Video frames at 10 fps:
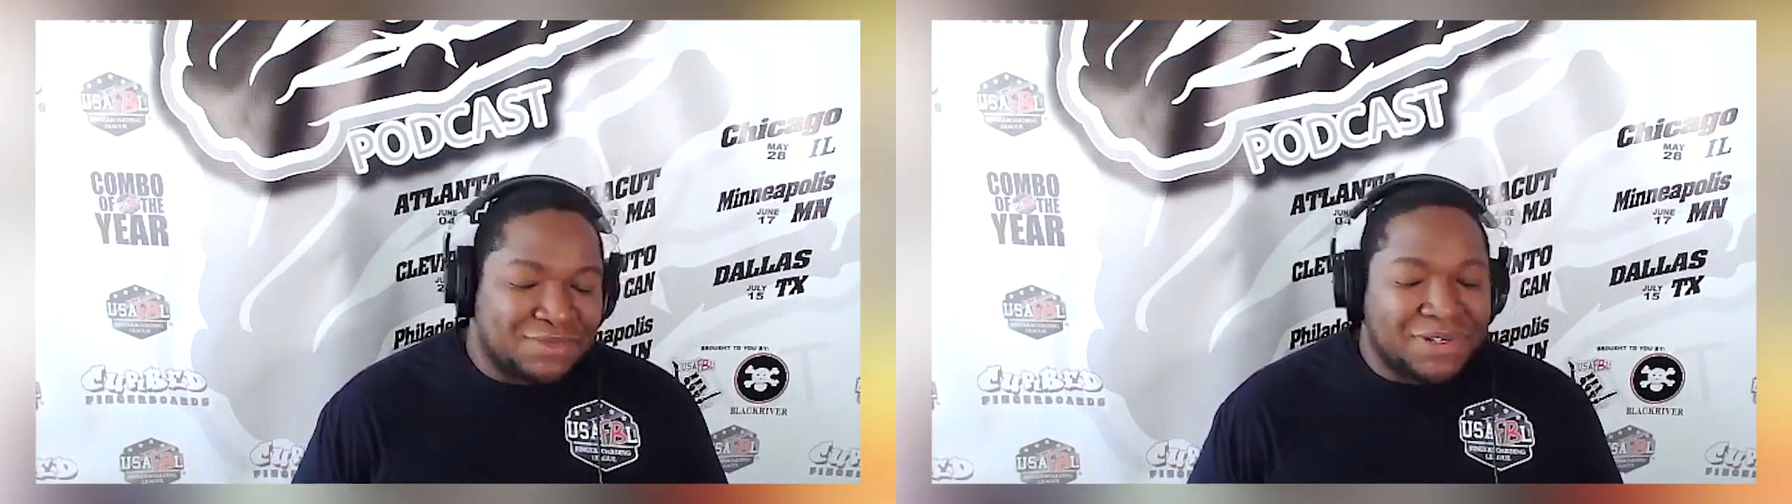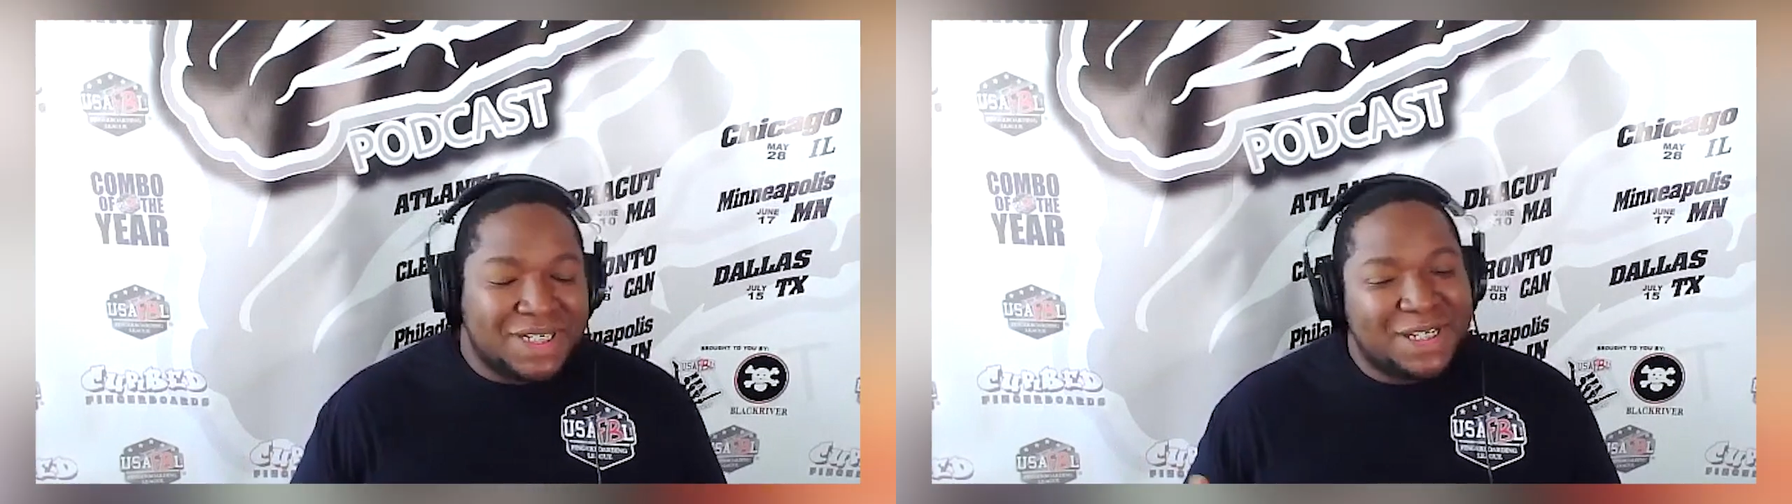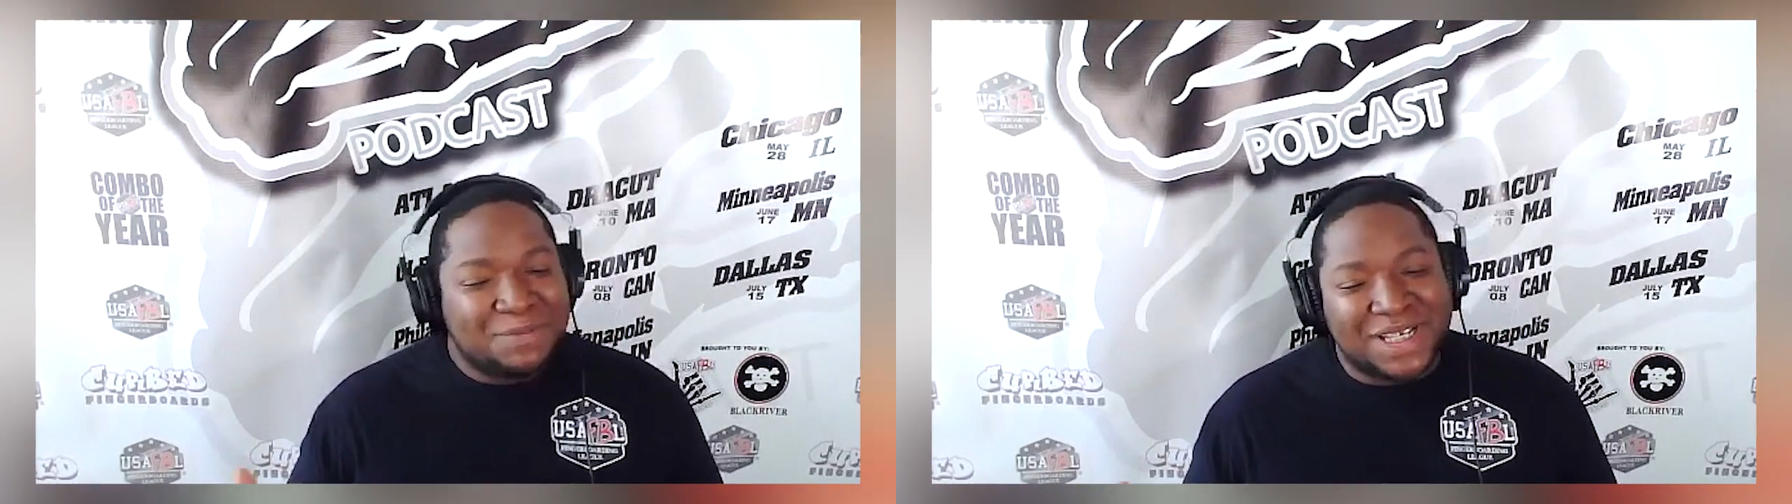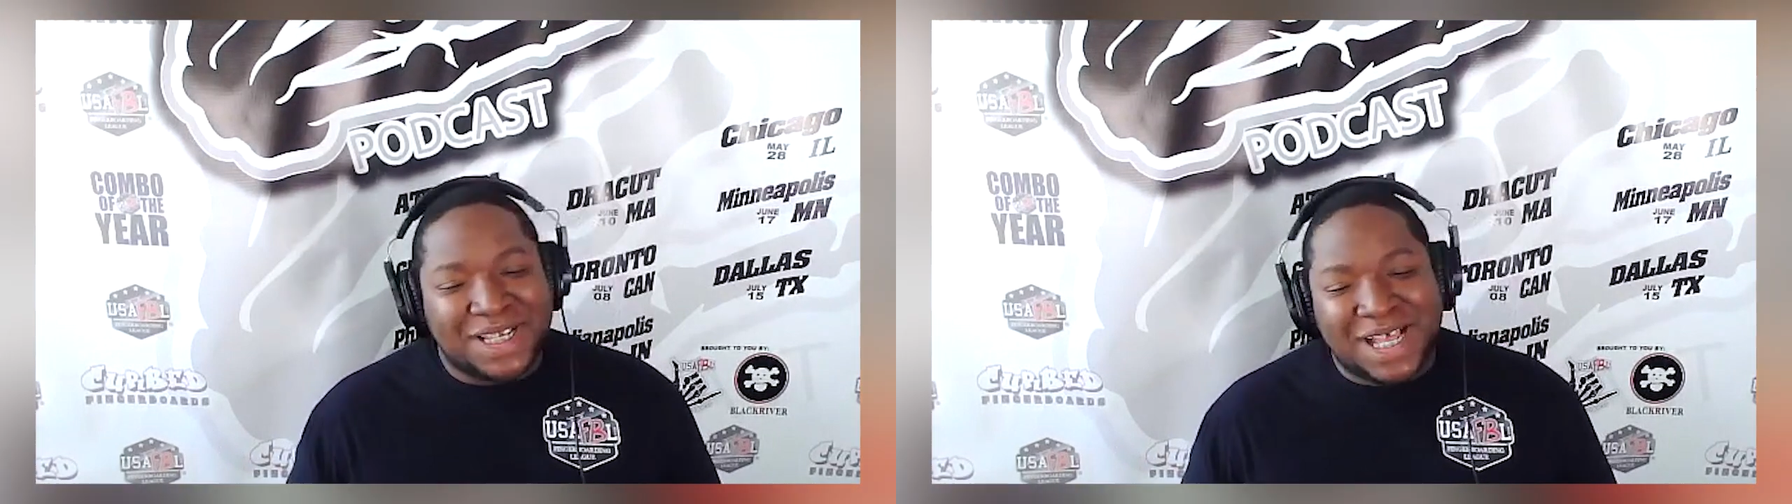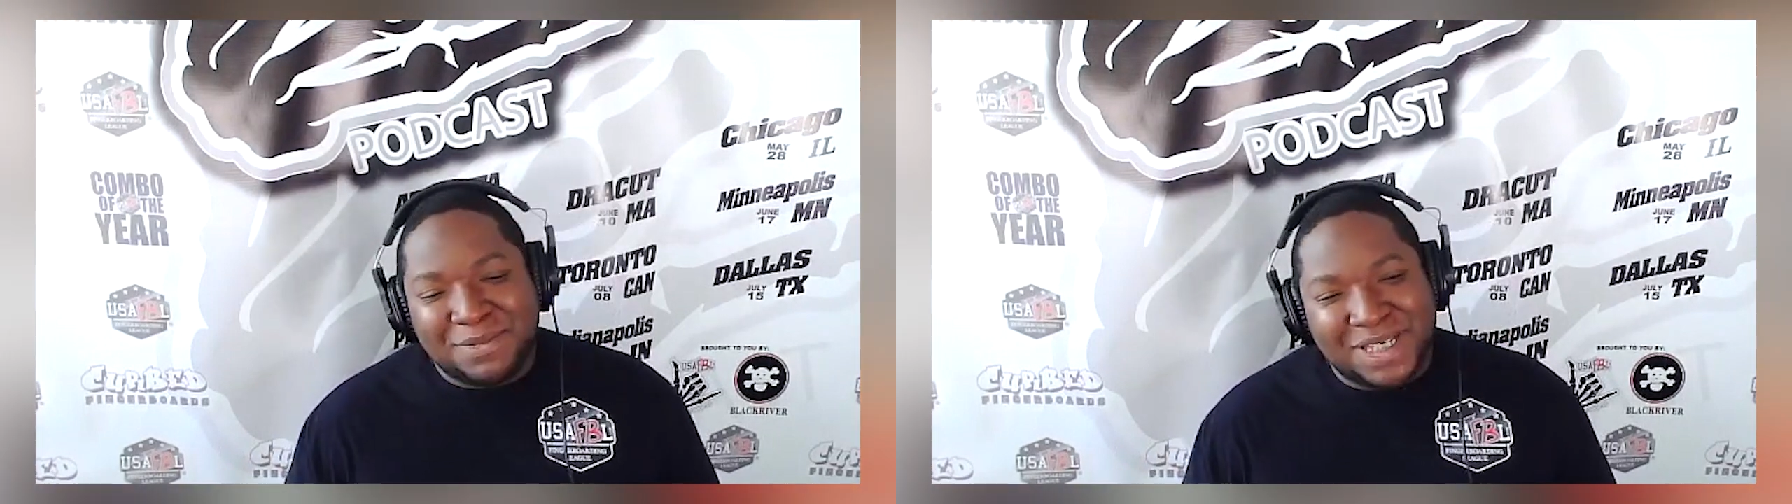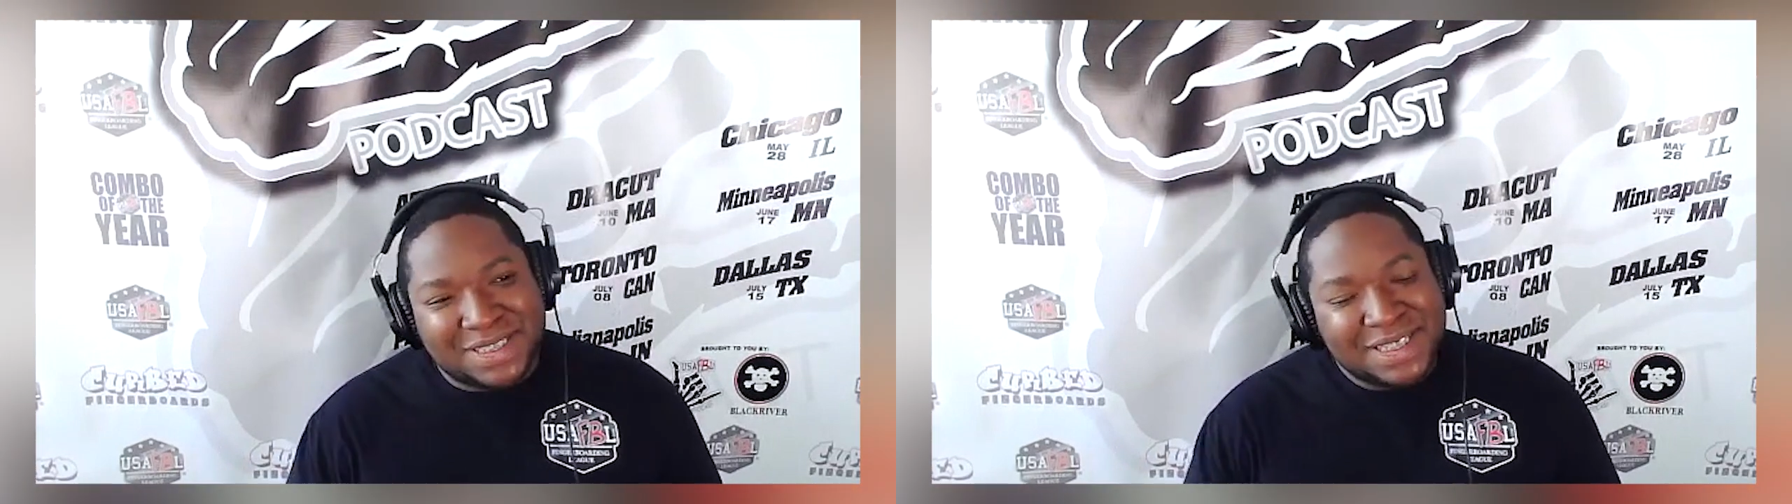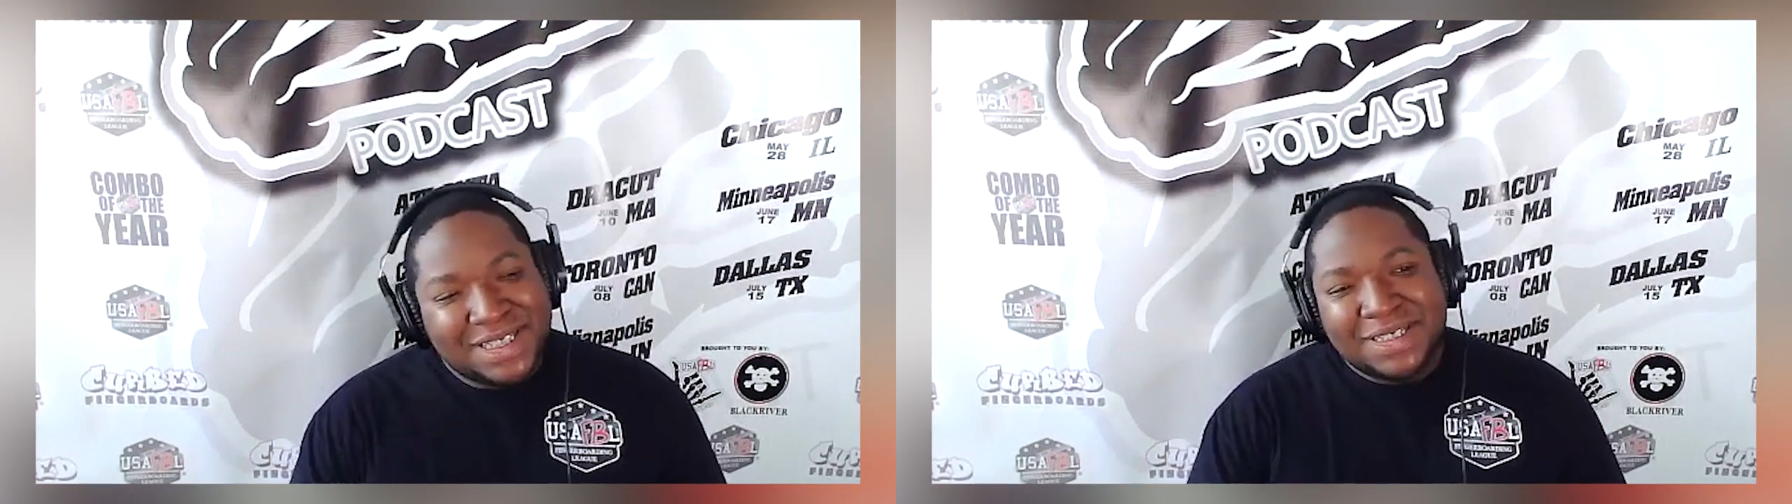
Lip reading: run it up in the comments.